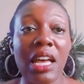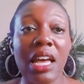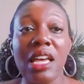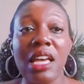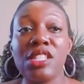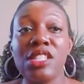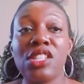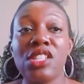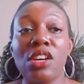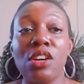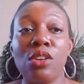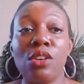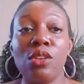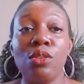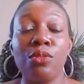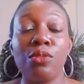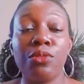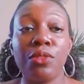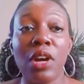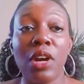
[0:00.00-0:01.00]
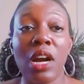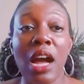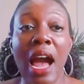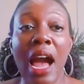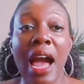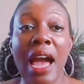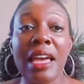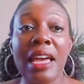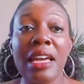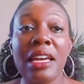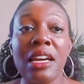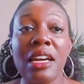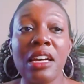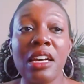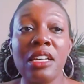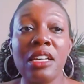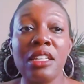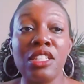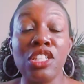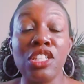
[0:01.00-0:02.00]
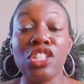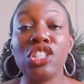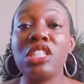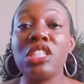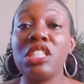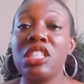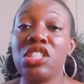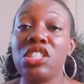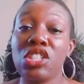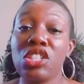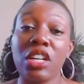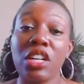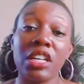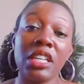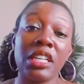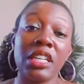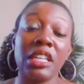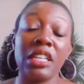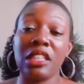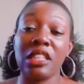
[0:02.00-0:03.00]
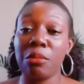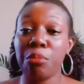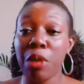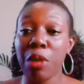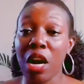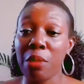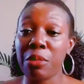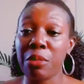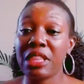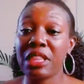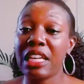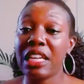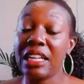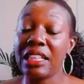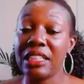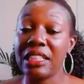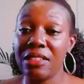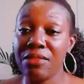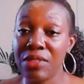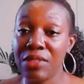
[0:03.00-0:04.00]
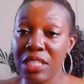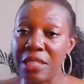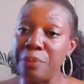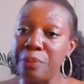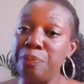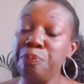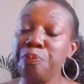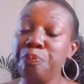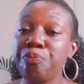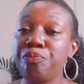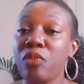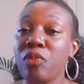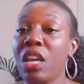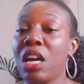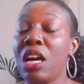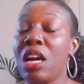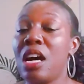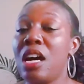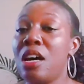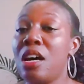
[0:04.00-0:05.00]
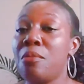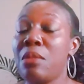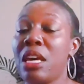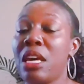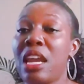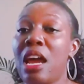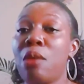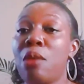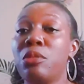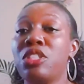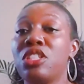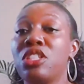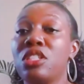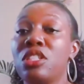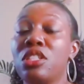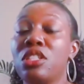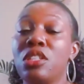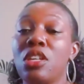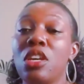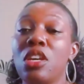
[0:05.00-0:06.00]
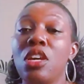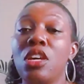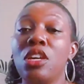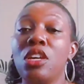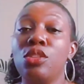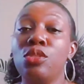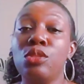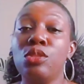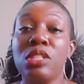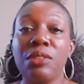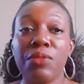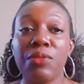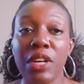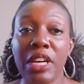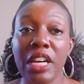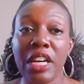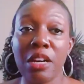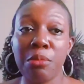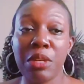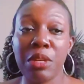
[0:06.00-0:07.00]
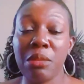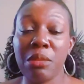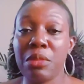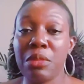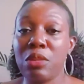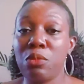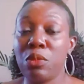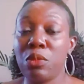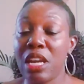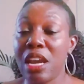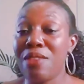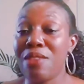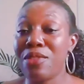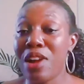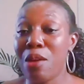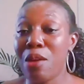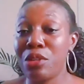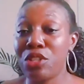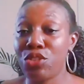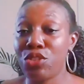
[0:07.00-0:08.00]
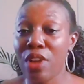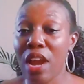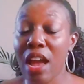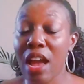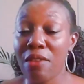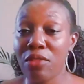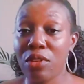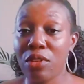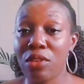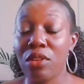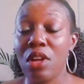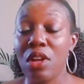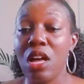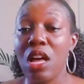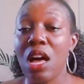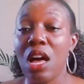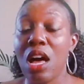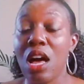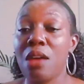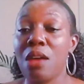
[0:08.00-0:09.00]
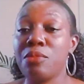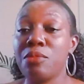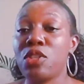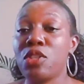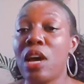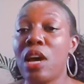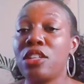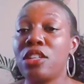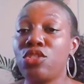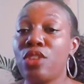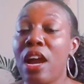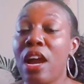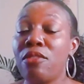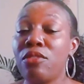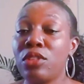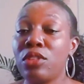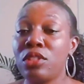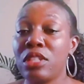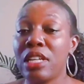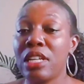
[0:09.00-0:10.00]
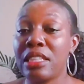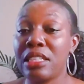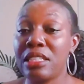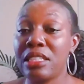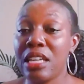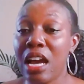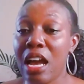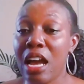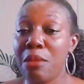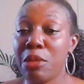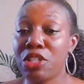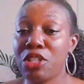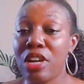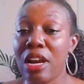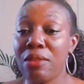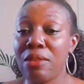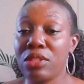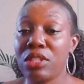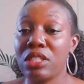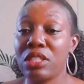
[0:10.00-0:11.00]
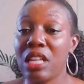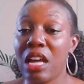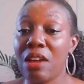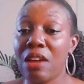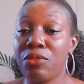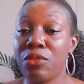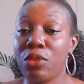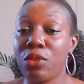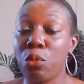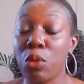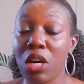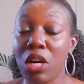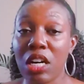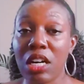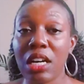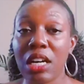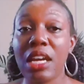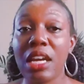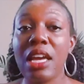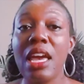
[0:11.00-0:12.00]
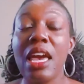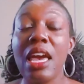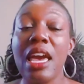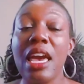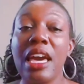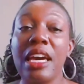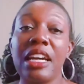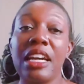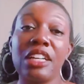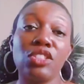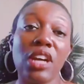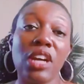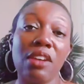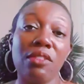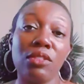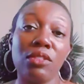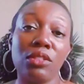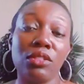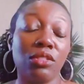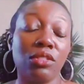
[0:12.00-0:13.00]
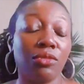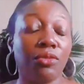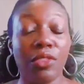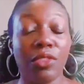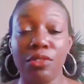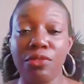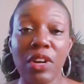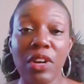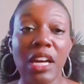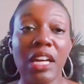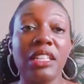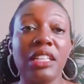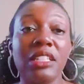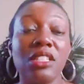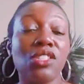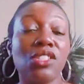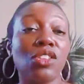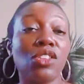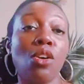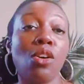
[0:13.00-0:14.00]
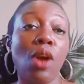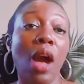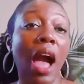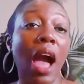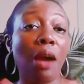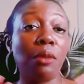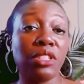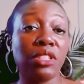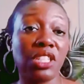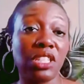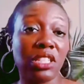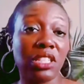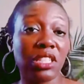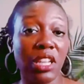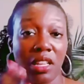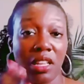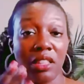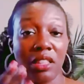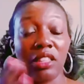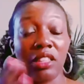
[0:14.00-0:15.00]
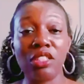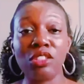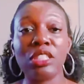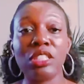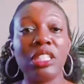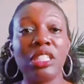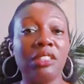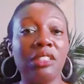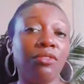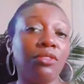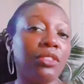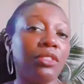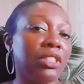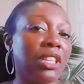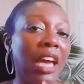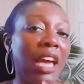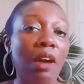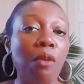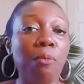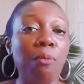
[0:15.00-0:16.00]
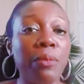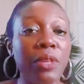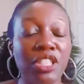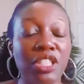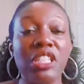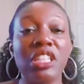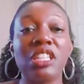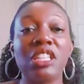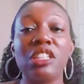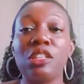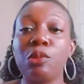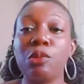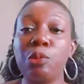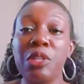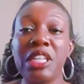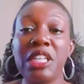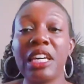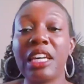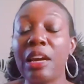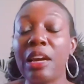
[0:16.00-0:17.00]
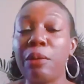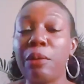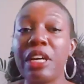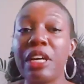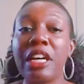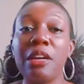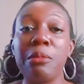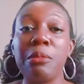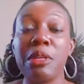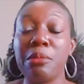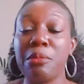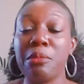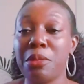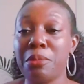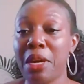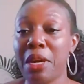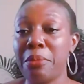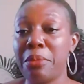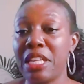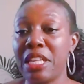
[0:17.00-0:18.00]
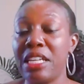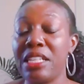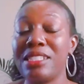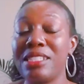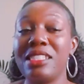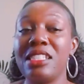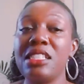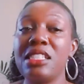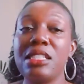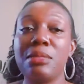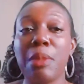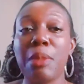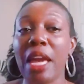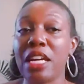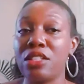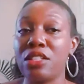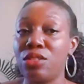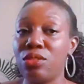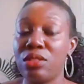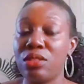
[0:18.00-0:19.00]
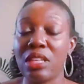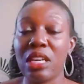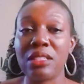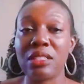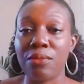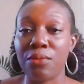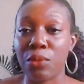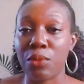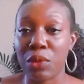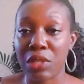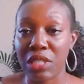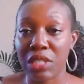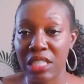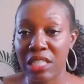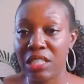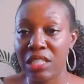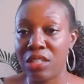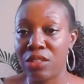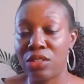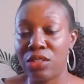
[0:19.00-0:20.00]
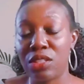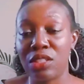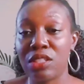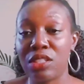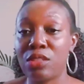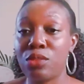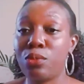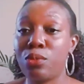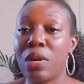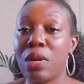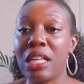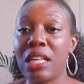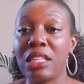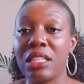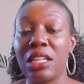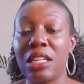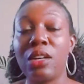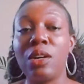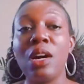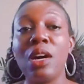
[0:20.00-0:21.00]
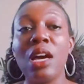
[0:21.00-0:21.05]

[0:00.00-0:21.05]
So I initially started in the apartment that I lived in, um, and I would just use it for Airbnb whenever I would travel. Um, so I traveled at the time, I traveled a lot for work and I traveled for fun. So I would just literally for that particular weekend, I would Airbnb my place. This is back in 2014, though. So this is a while ago.